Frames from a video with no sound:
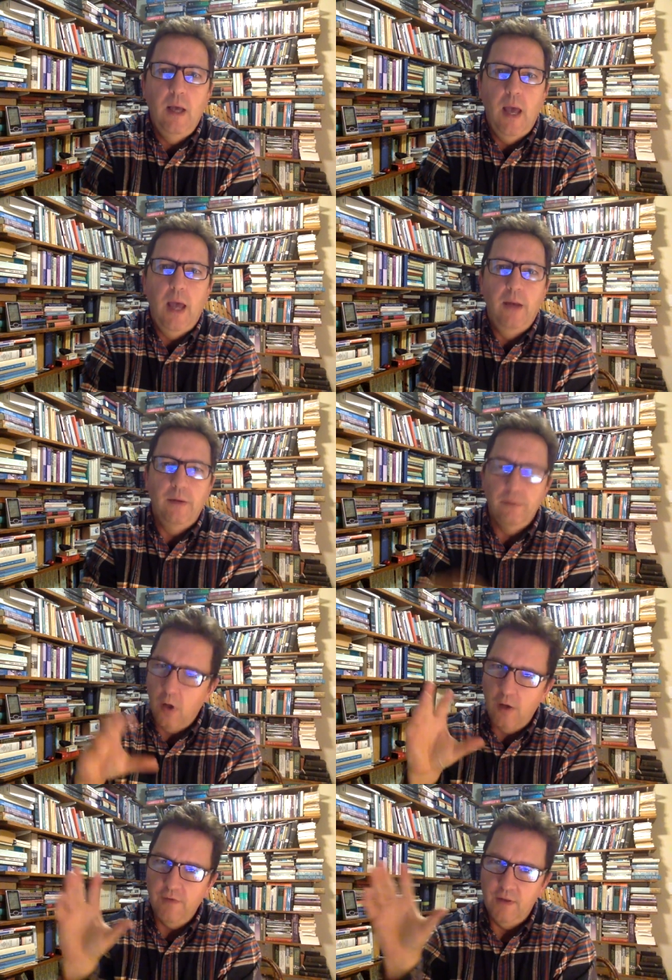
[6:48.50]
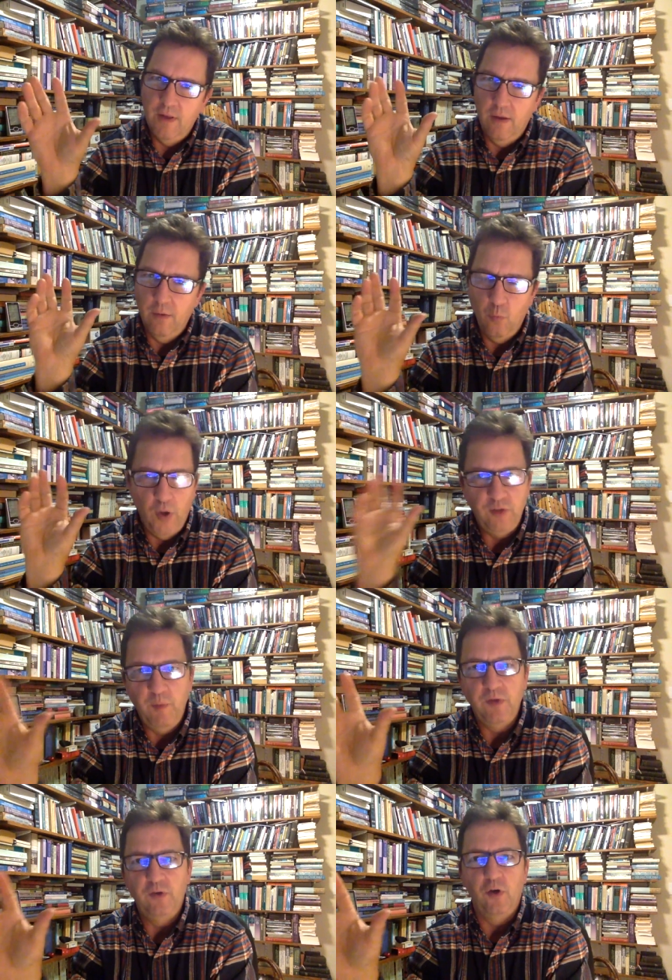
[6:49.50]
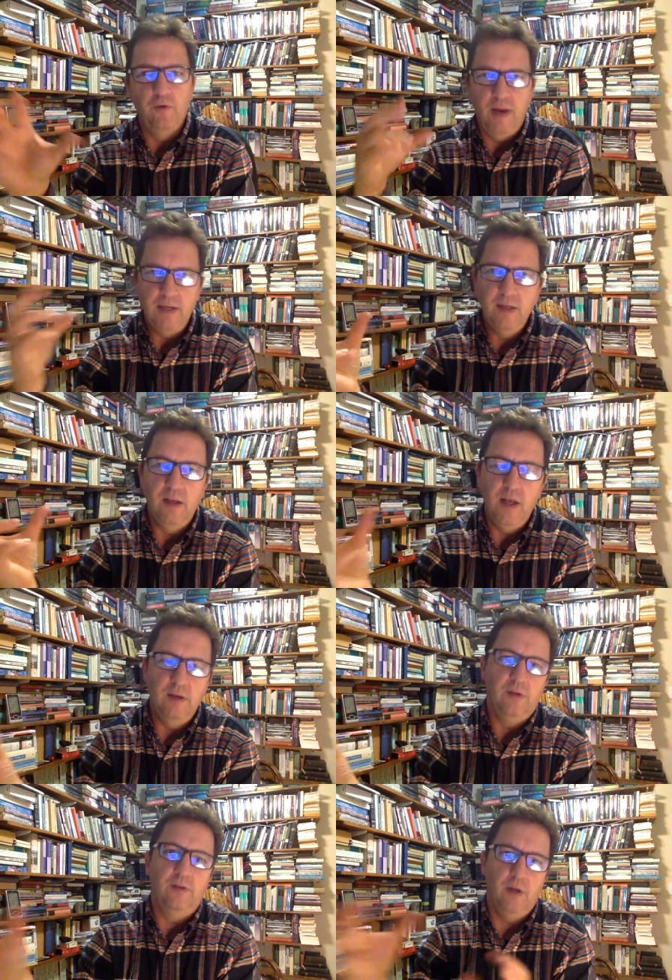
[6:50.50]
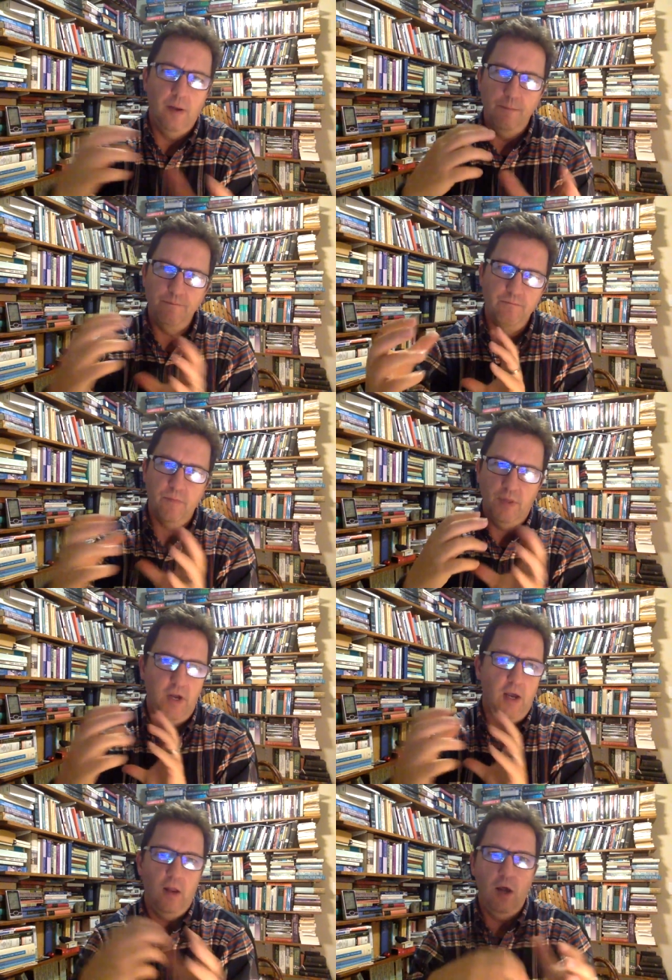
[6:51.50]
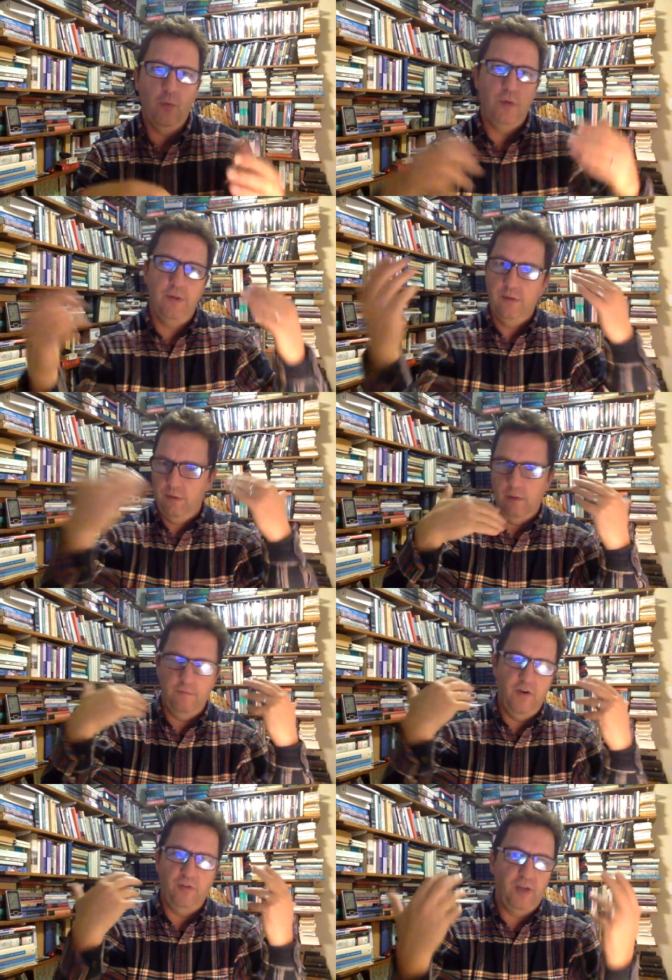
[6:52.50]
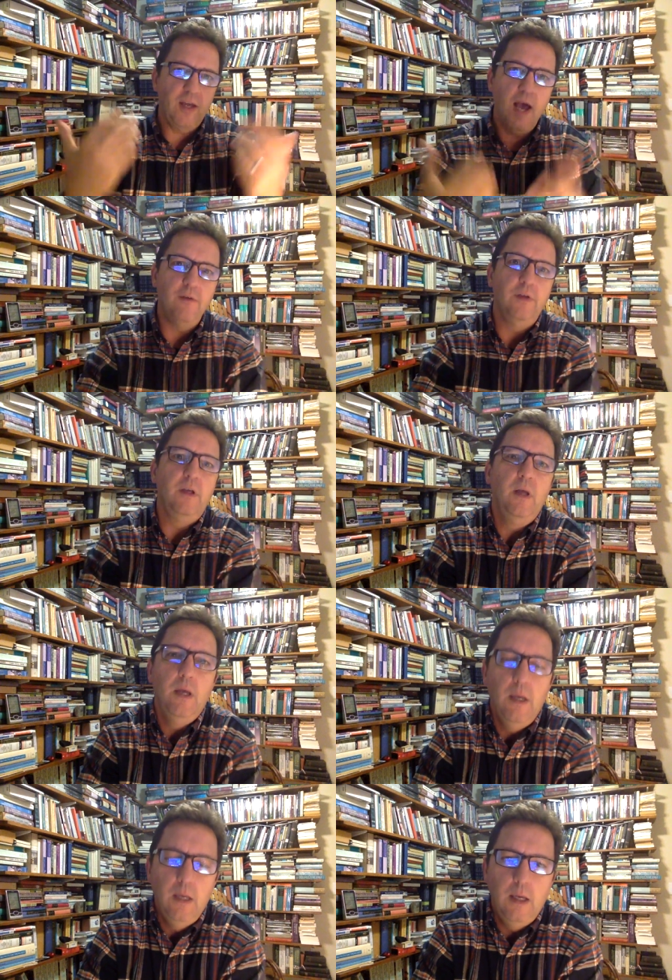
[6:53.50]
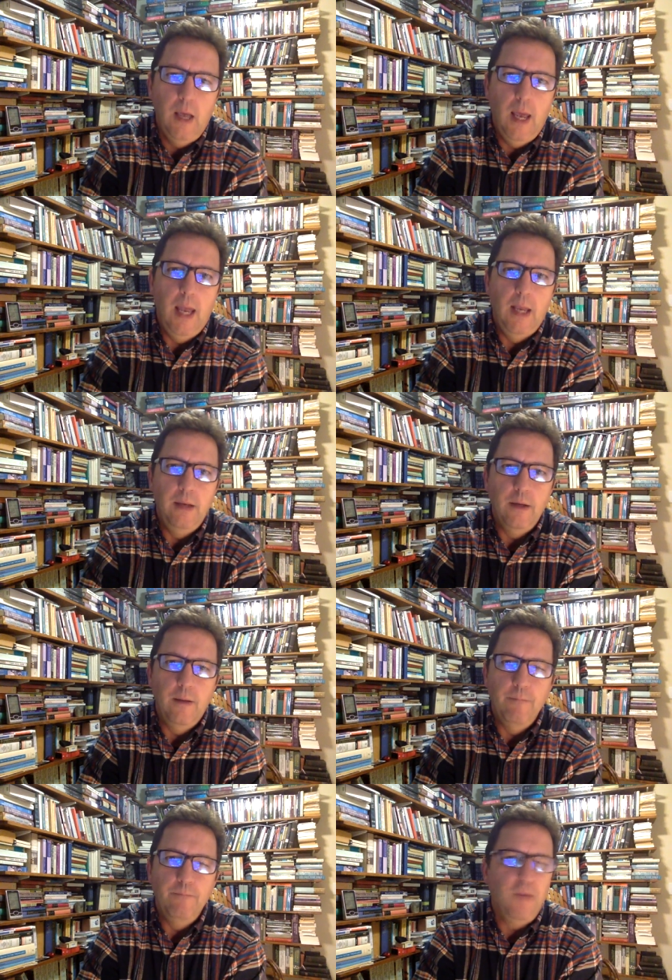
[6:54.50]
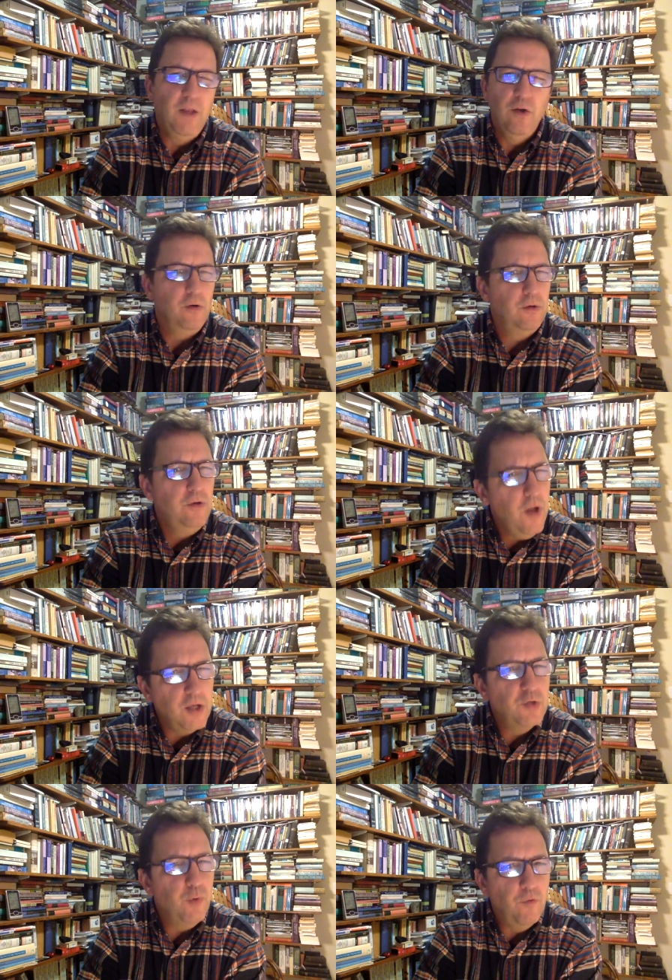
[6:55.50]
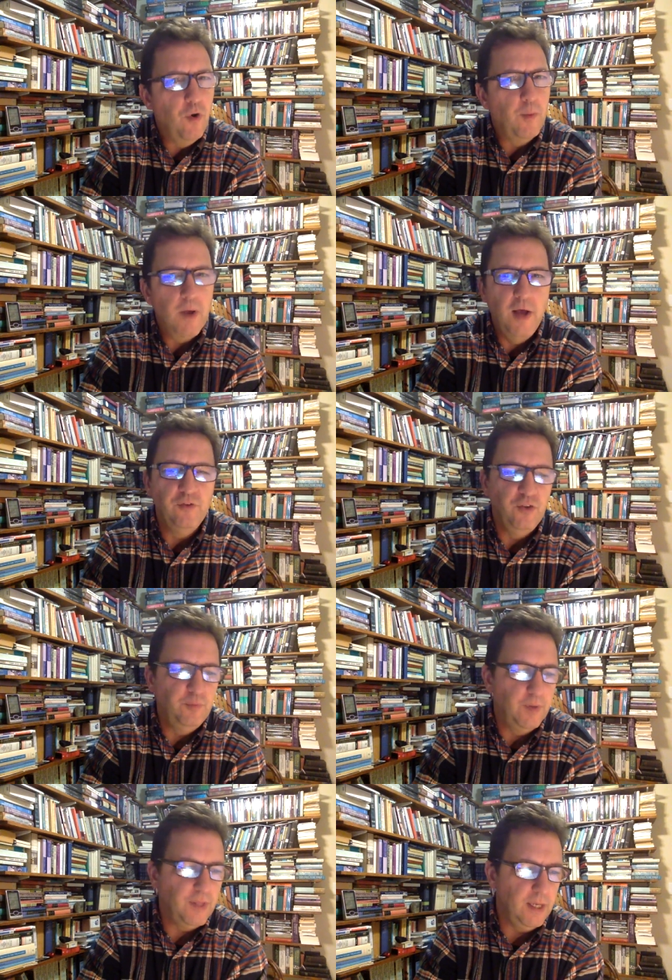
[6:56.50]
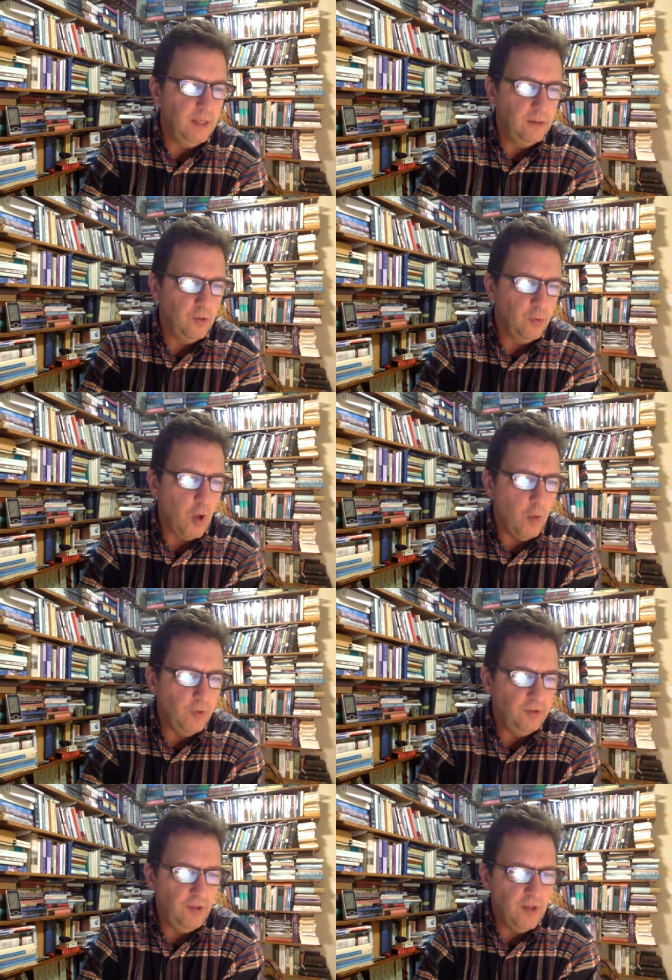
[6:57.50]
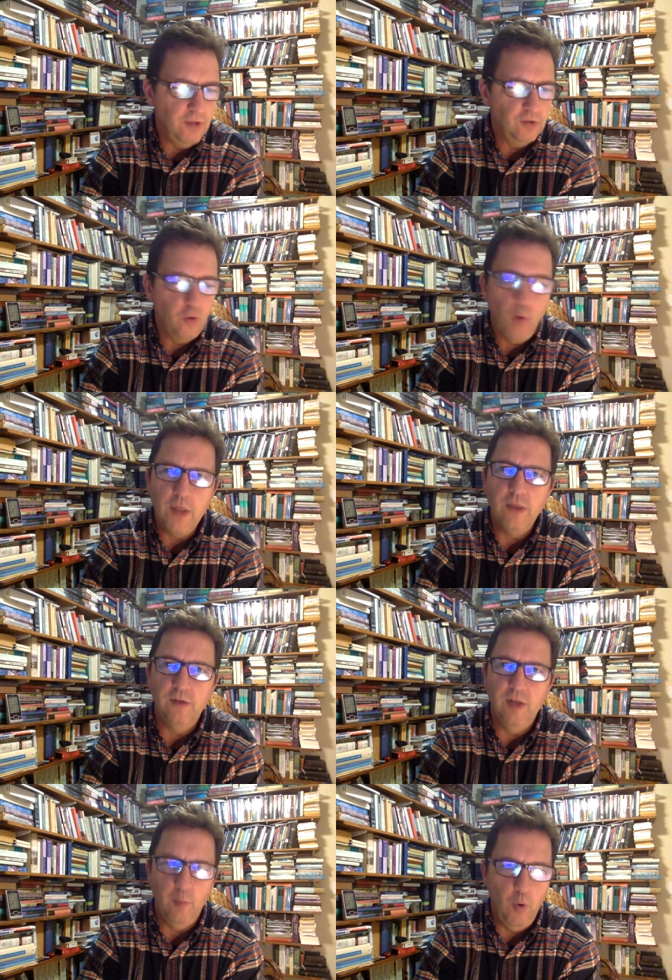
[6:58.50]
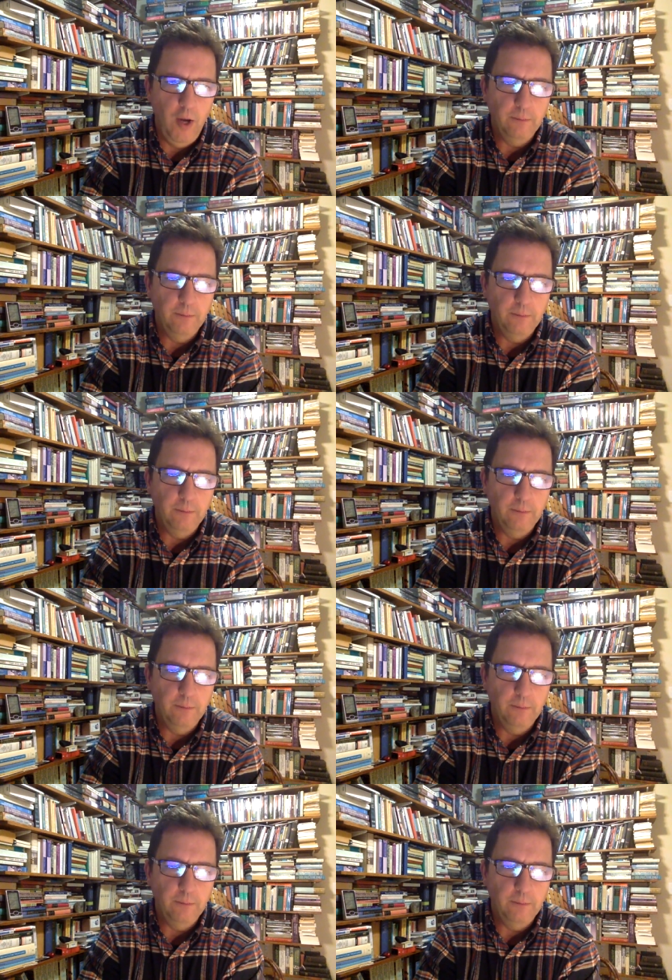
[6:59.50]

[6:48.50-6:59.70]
and often the Westminster Van Tilians dialogue with the folks at Calvin. And again, they're Dutch Reformed cousins, but they don't always see things quite the same way.